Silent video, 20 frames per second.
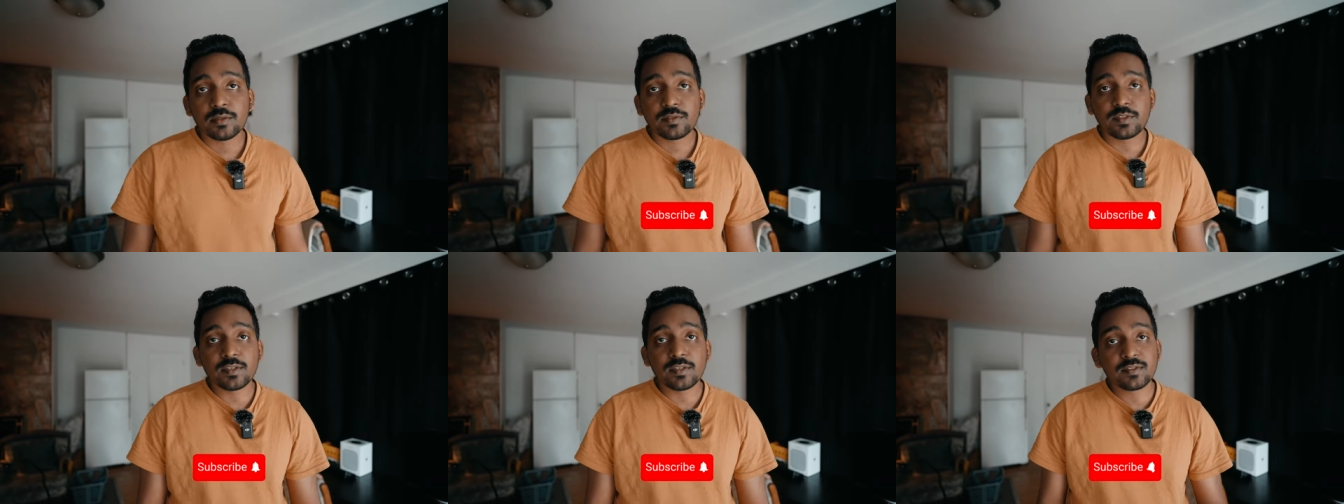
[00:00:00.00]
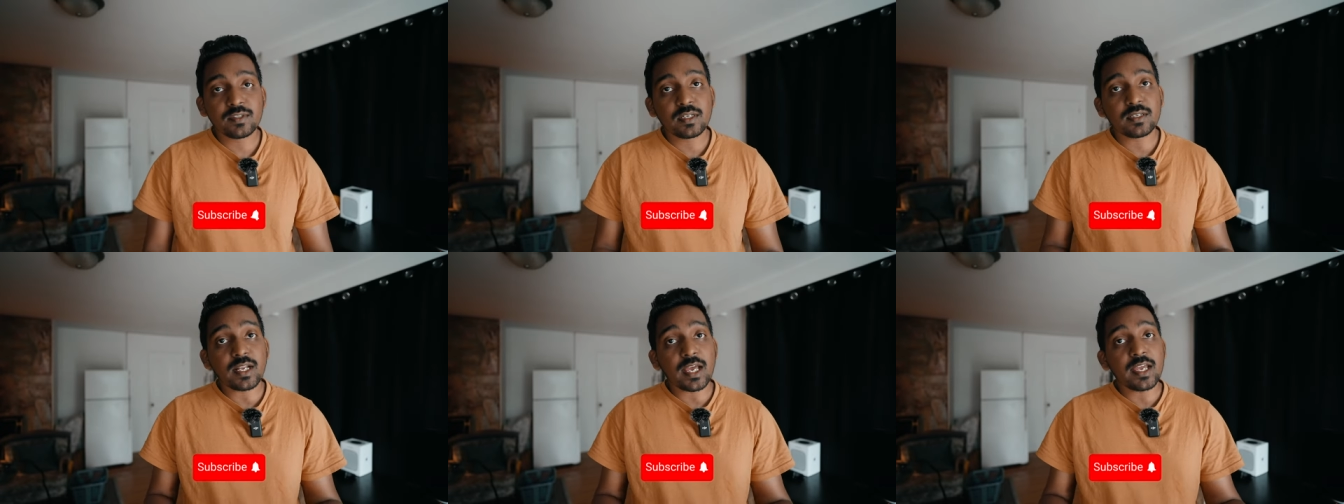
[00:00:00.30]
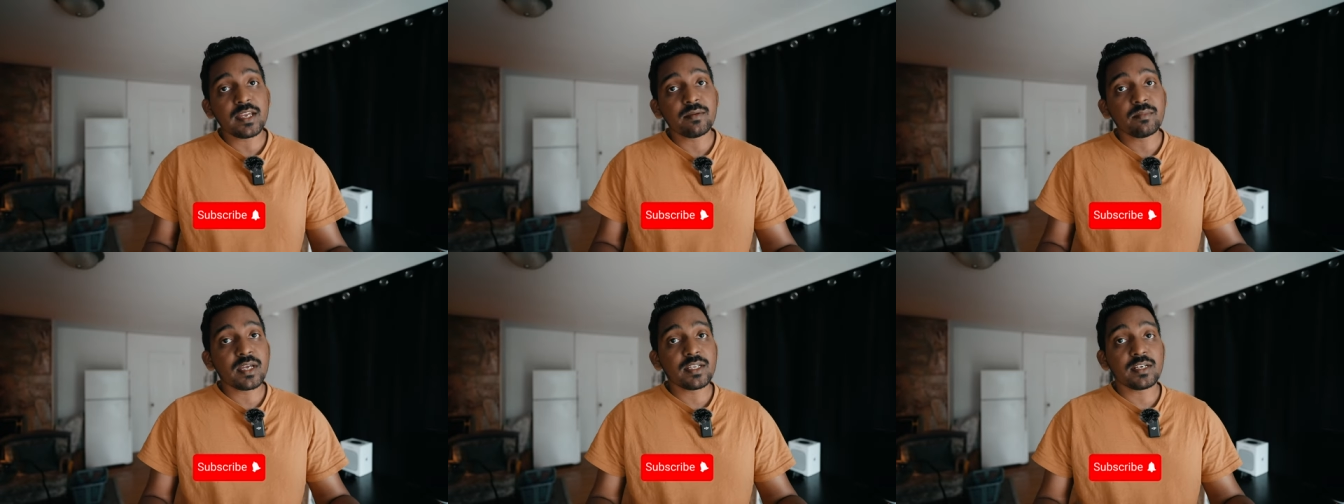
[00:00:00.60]
Since the
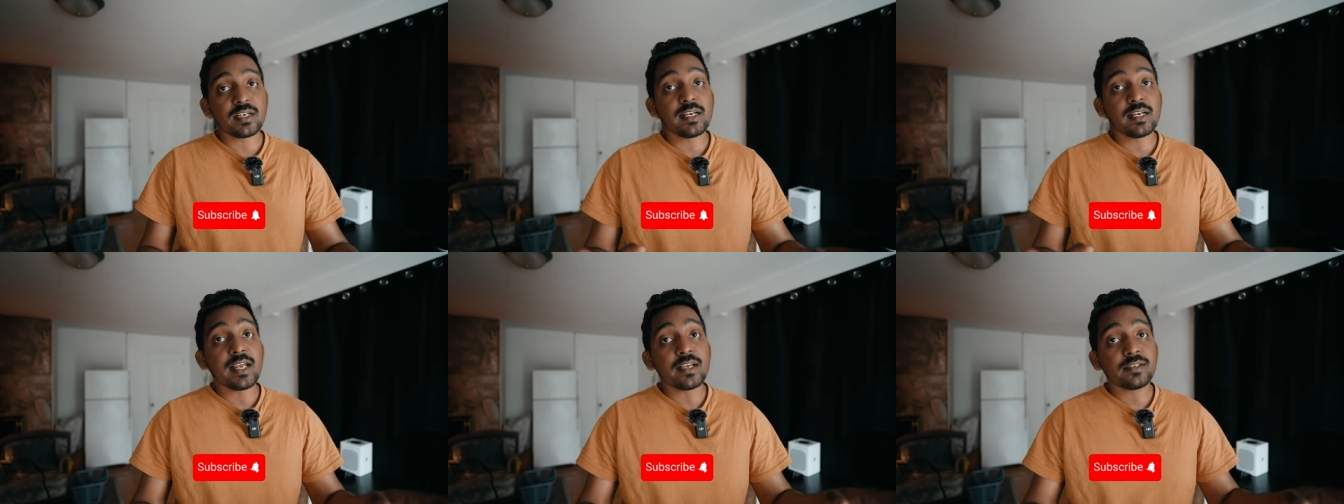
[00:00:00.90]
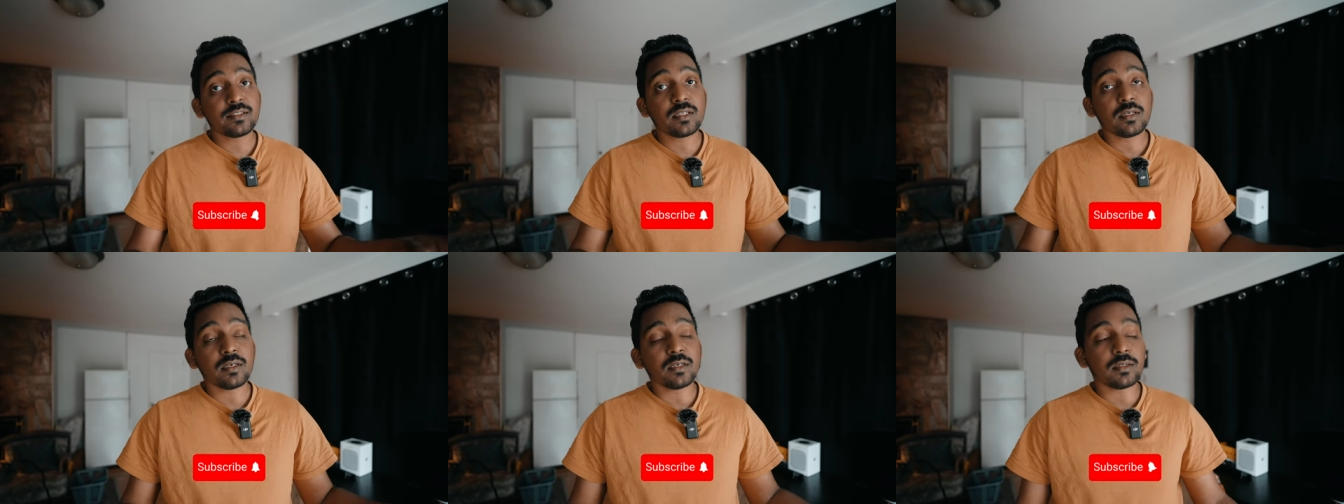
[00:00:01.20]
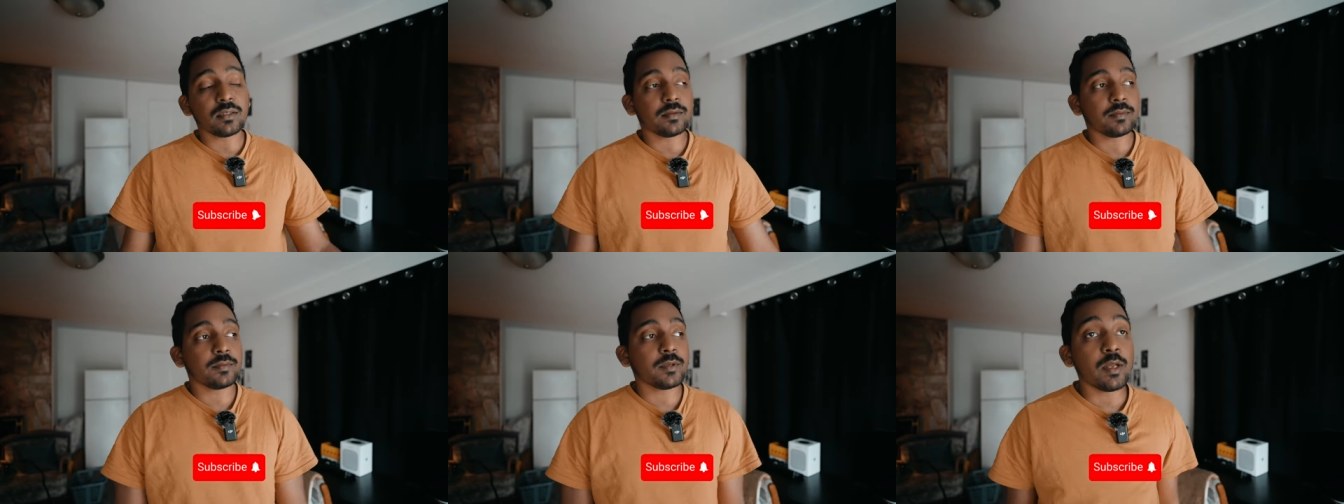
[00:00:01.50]
time I realized
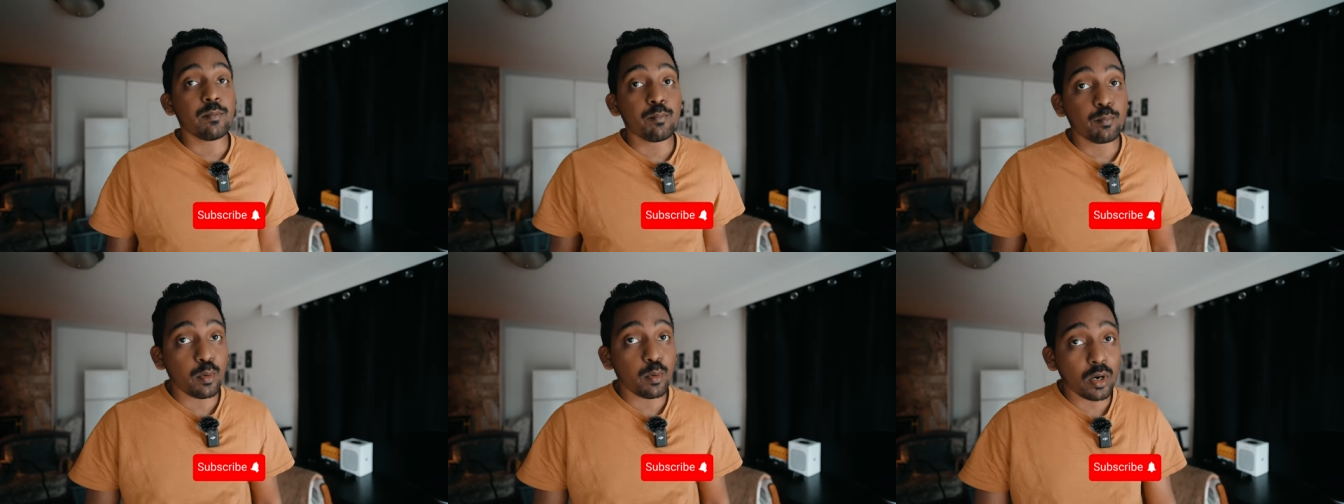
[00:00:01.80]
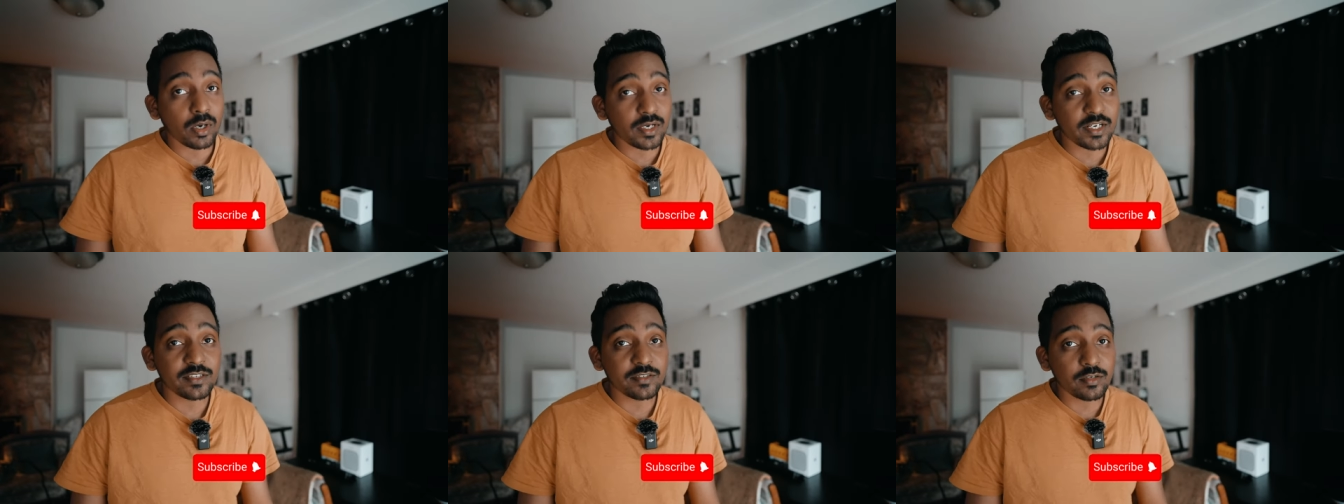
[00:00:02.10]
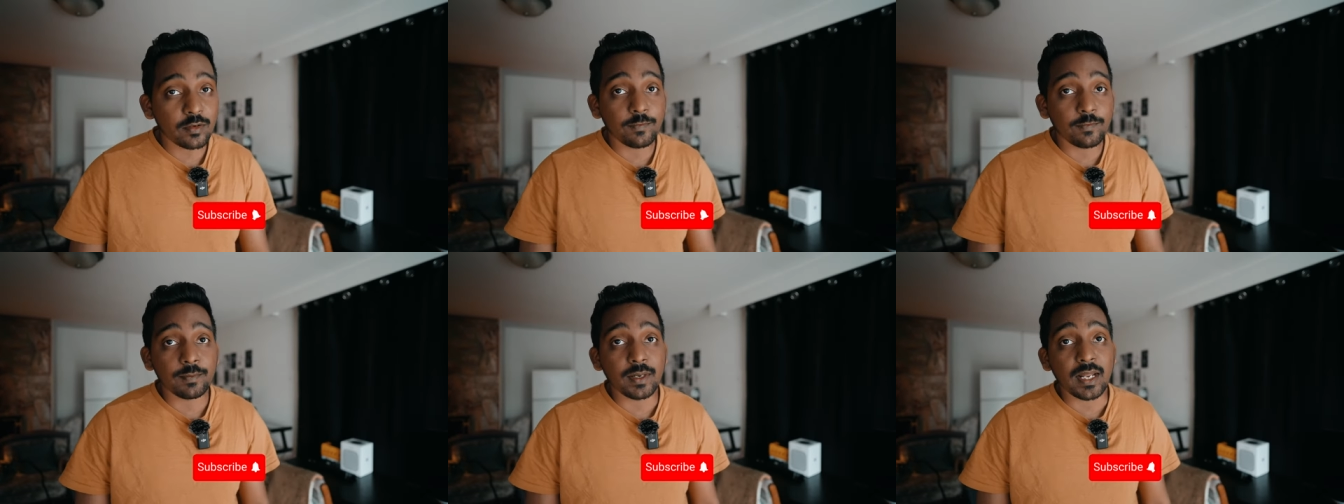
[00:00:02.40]
the
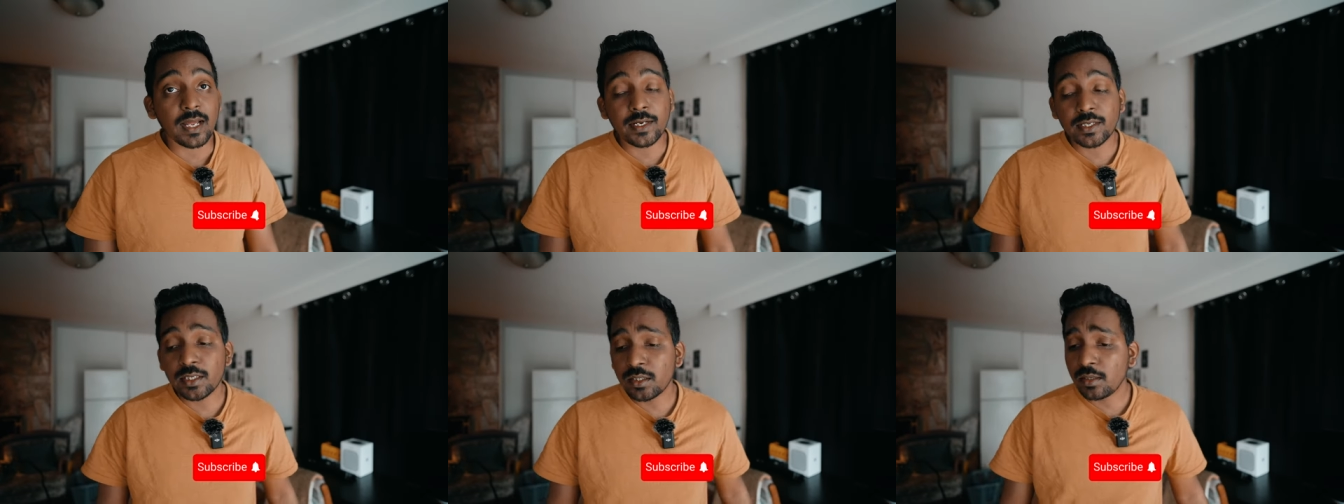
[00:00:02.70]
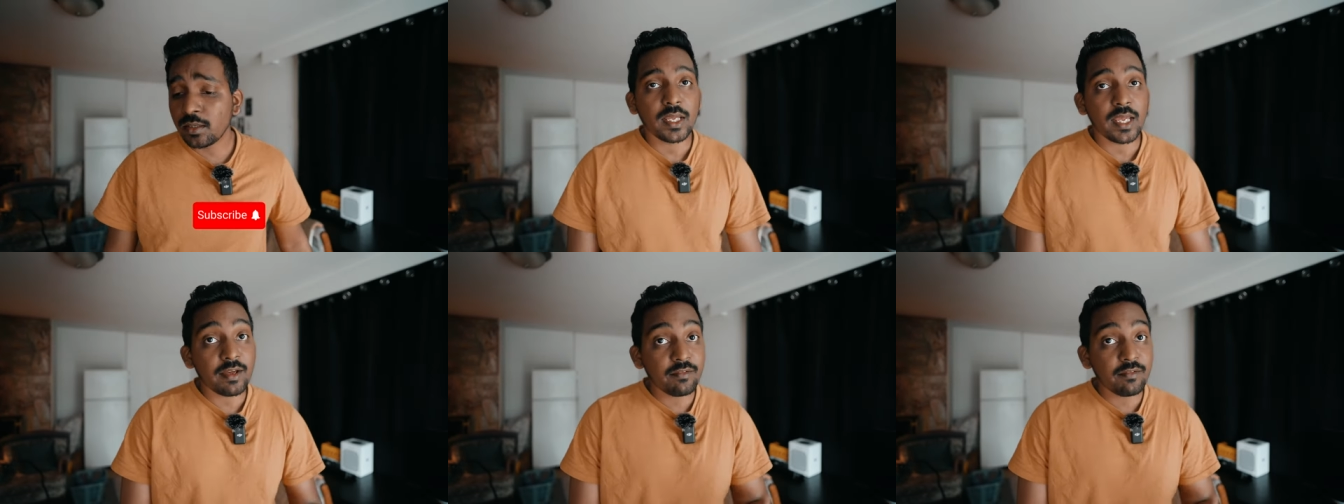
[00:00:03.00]
importance of planning,